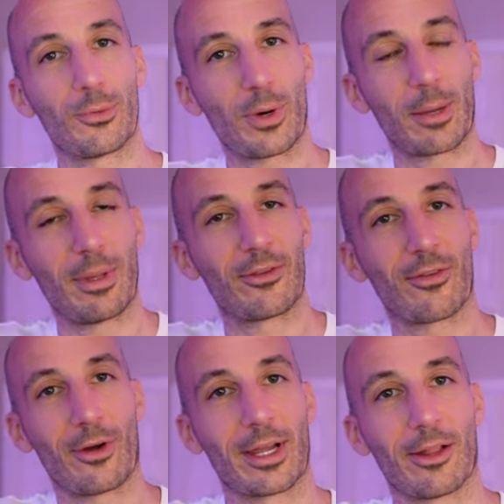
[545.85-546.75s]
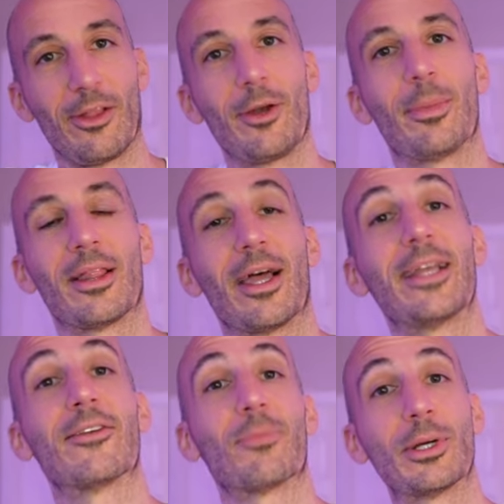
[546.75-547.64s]
recommend starting a little bit light,
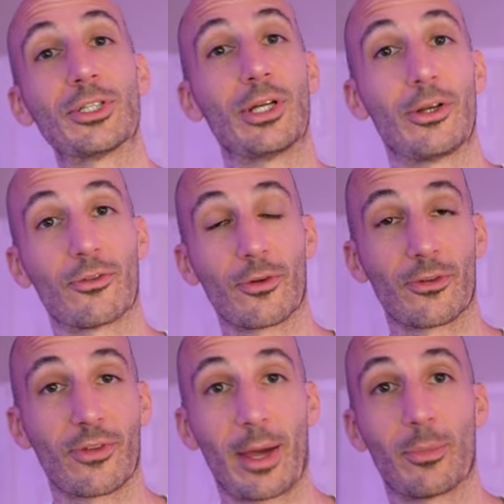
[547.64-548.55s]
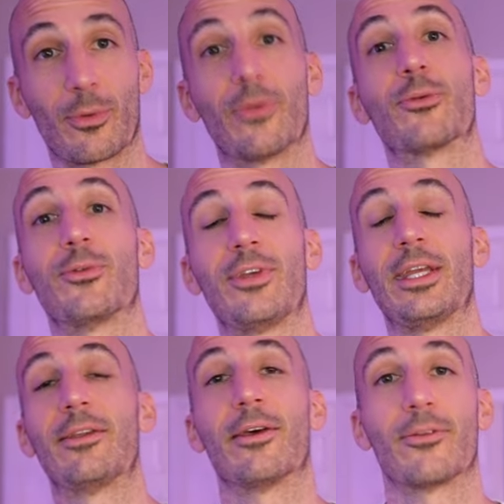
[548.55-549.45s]
especially in your first time through this
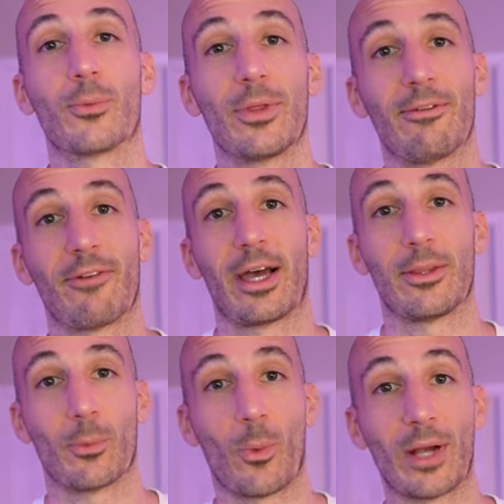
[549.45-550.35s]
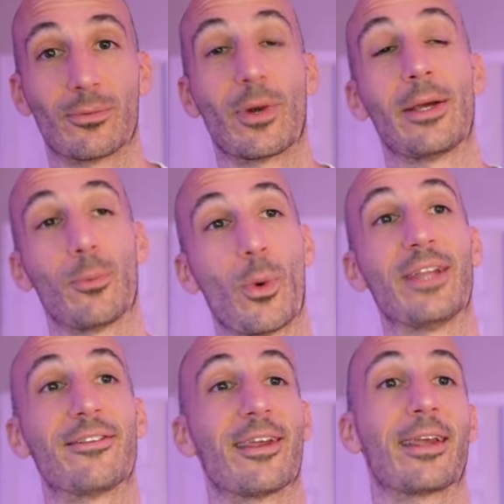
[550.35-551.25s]
routine, to really find the right
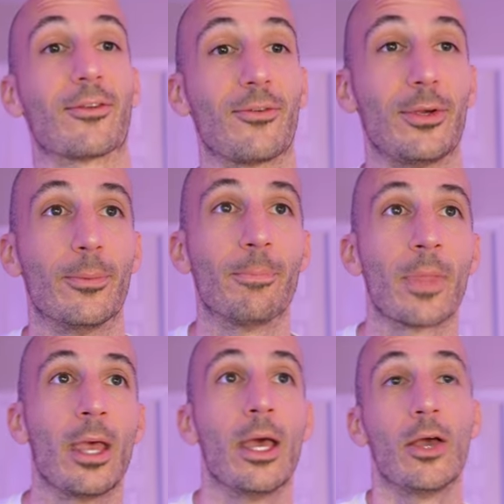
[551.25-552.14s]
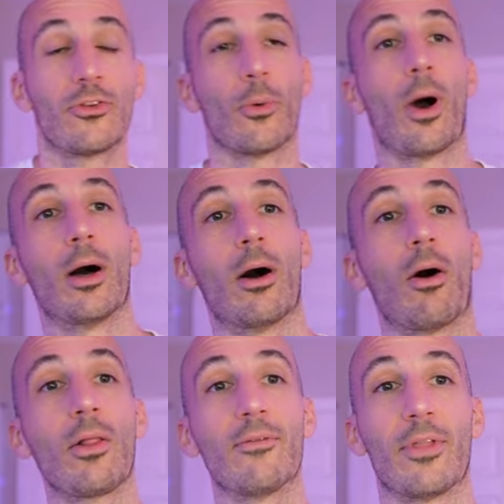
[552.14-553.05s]
weight settings for you. So
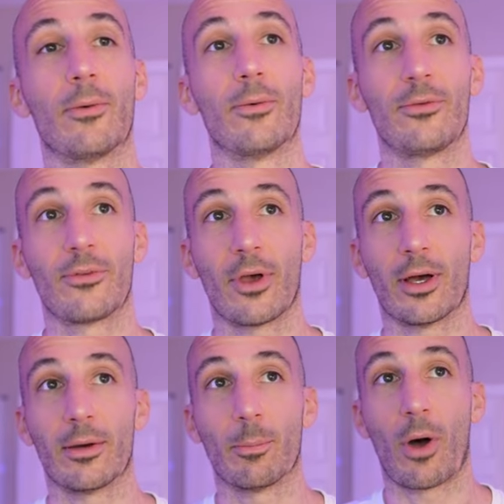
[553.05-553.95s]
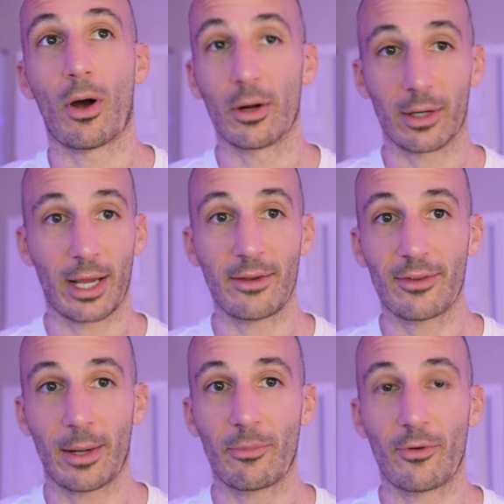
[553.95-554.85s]
all of those are kind of
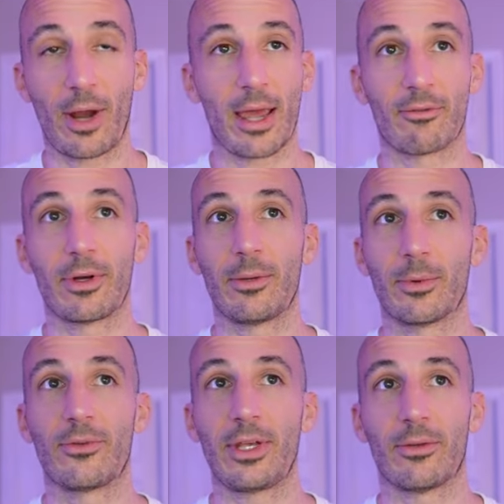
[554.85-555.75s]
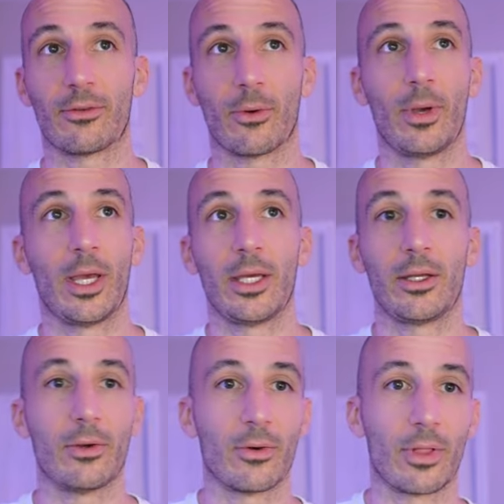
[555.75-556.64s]
set up for every routine. So,
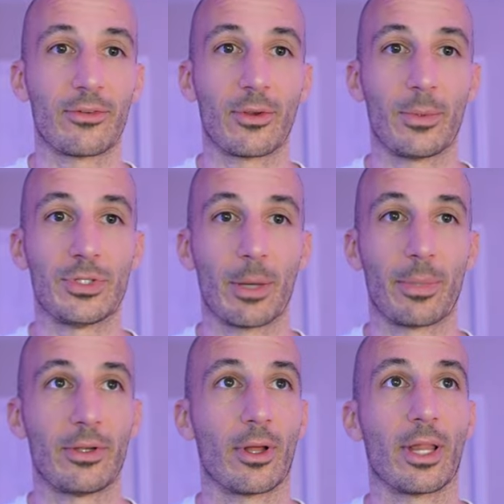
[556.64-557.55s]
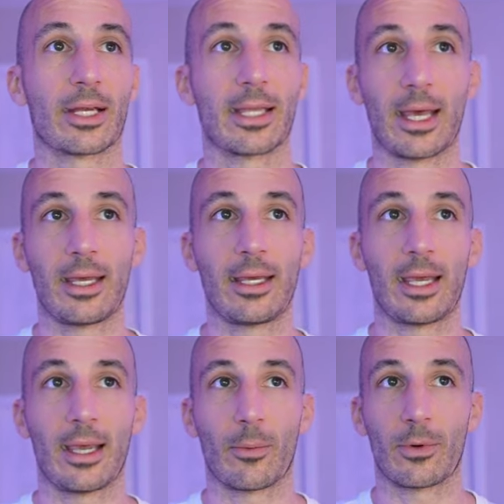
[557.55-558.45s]
let's say we jump into leg day
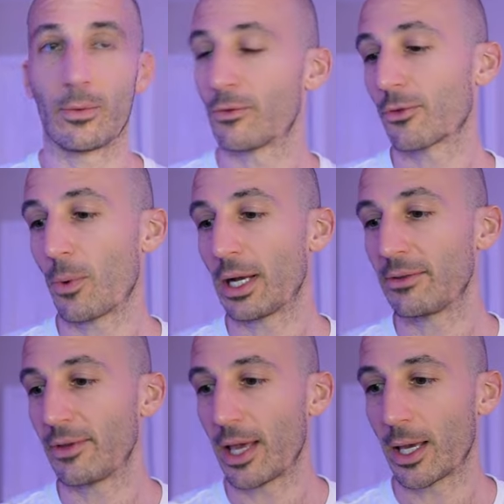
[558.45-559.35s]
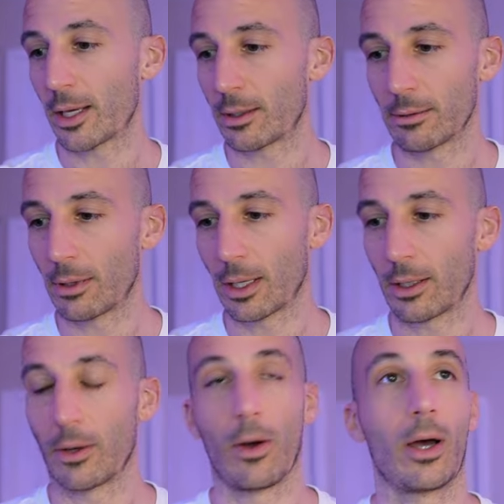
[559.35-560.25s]
and we're doing squats at,
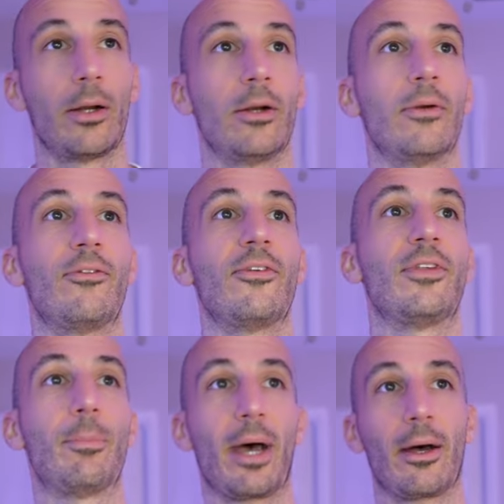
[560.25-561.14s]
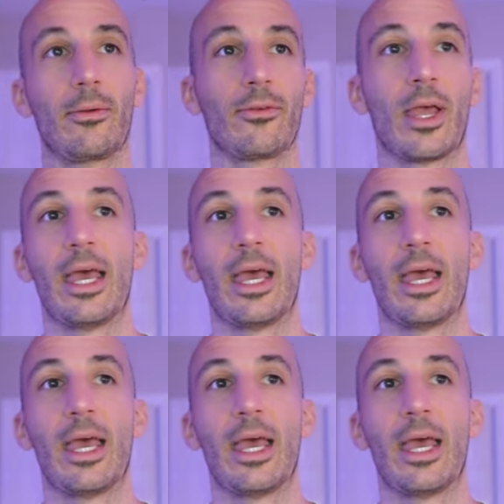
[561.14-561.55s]
150 pounds,